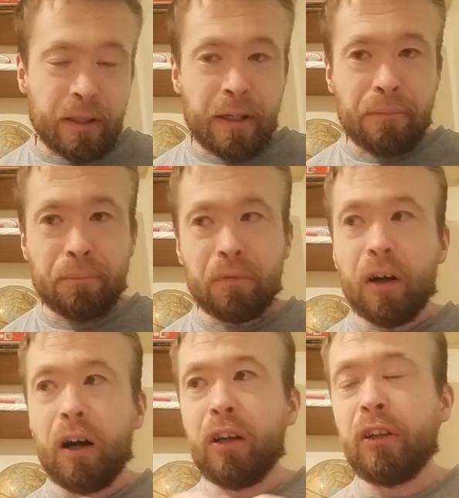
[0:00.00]
if
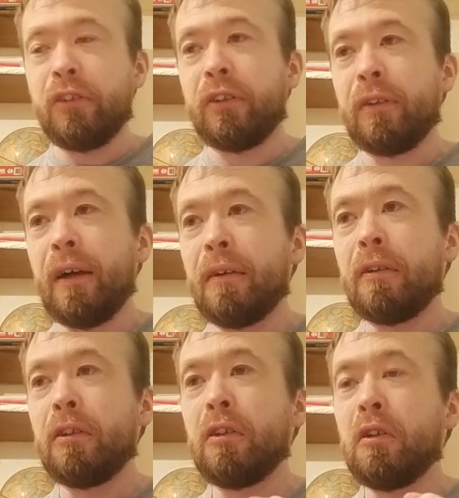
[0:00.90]
Ireland
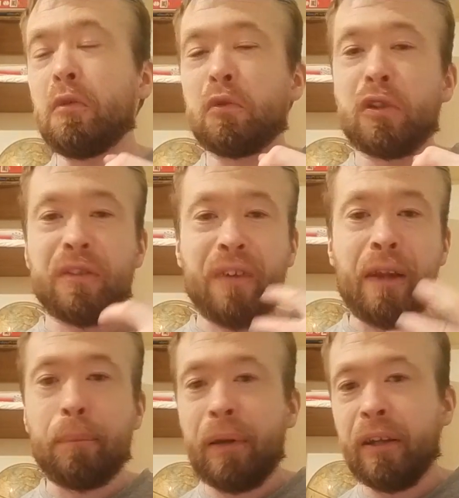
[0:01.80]
could
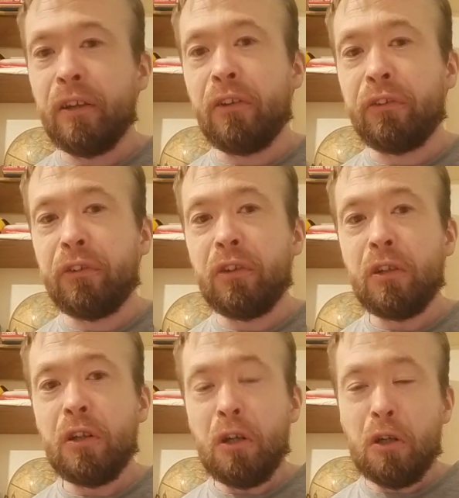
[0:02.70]
develop players
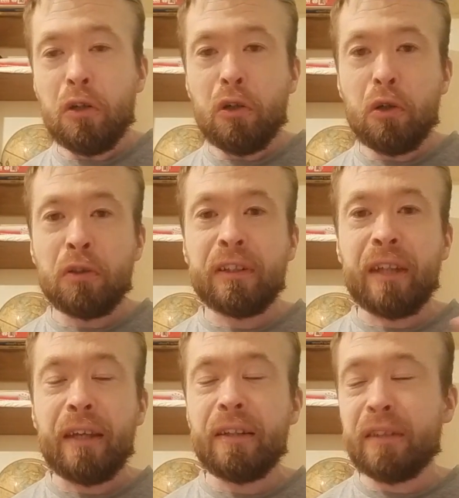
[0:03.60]
who'd
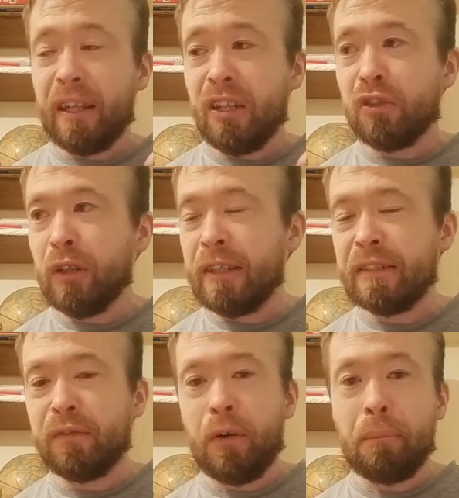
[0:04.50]
get
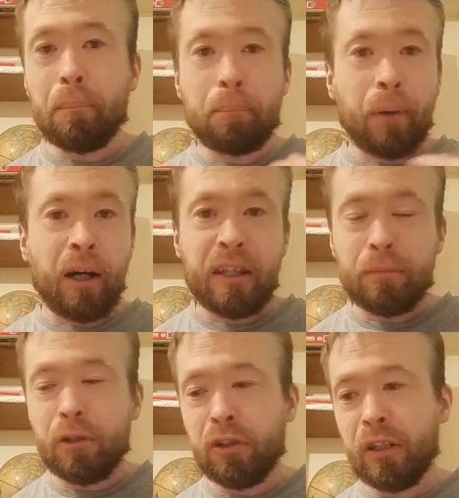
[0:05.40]
interest from Bayern
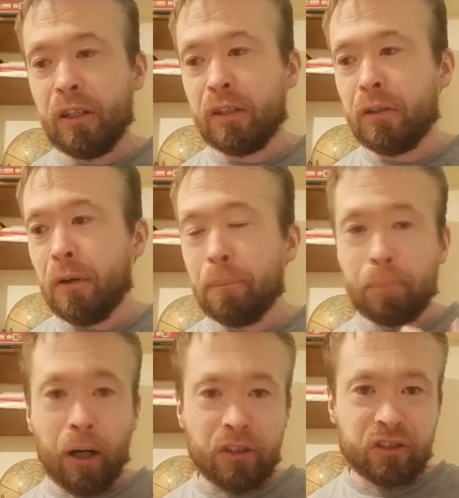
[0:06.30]
Munich,
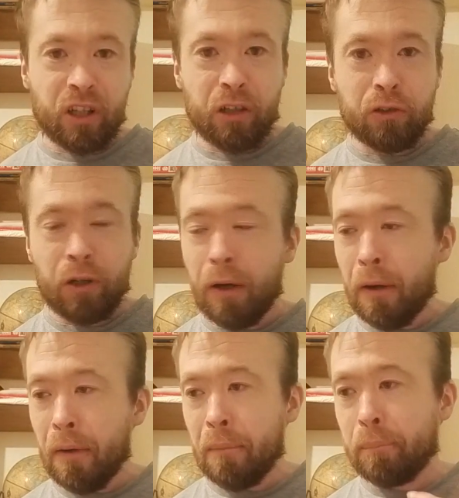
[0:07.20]
Barcelona,
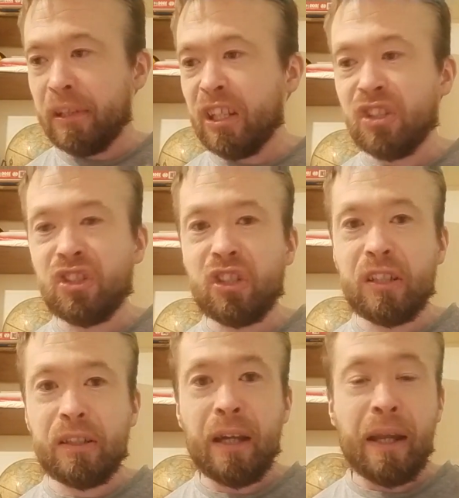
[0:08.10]

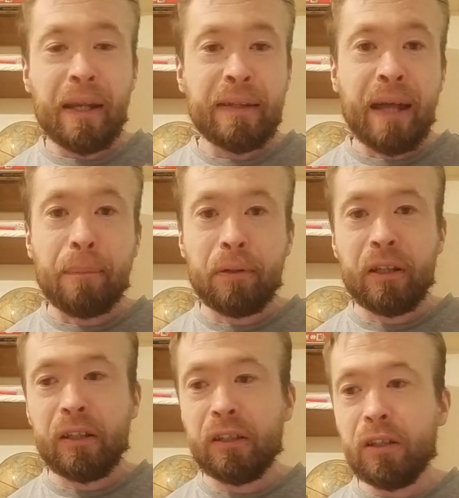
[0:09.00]
PSG,
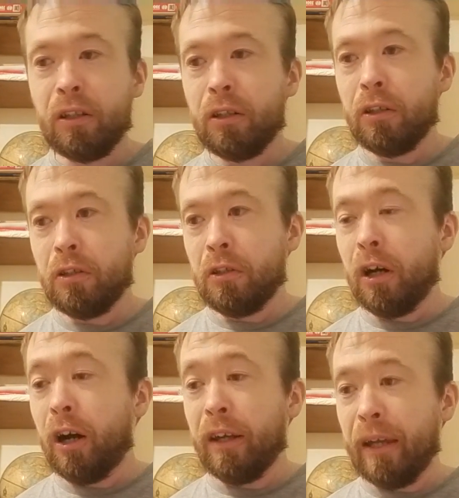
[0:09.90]
Napoli,
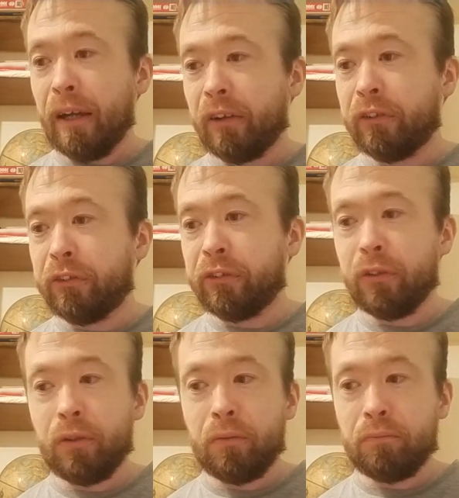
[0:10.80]
Ajax,
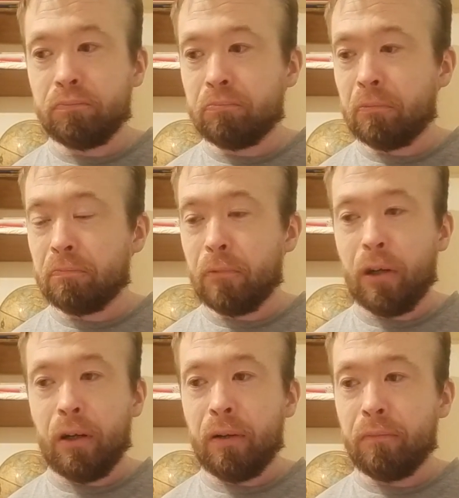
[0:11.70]

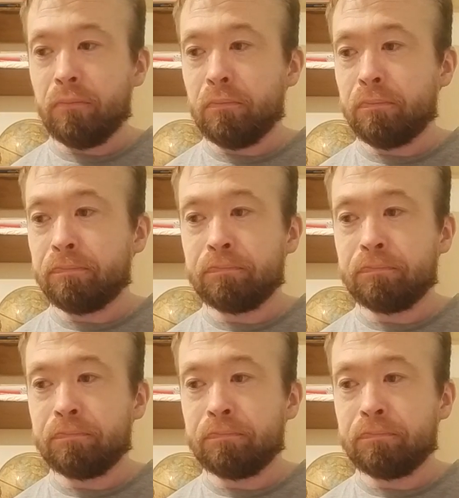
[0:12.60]
other